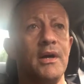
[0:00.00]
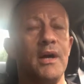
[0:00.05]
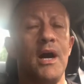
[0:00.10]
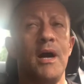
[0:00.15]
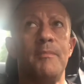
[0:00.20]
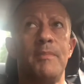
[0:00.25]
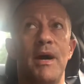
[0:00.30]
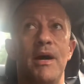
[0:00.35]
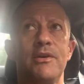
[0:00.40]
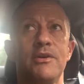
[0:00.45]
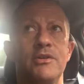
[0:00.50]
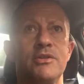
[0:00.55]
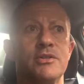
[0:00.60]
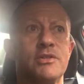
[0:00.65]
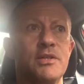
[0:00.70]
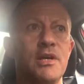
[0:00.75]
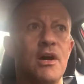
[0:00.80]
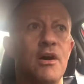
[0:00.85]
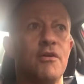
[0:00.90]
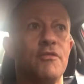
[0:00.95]
about
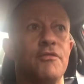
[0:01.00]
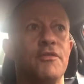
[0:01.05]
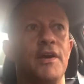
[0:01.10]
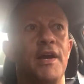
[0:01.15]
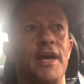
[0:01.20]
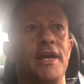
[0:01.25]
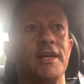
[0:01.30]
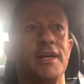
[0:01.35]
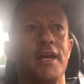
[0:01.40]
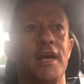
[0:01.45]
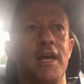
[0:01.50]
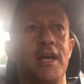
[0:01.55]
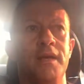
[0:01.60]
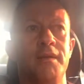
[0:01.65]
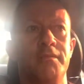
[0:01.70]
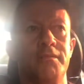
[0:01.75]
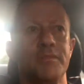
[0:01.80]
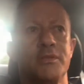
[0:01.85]
yourself and came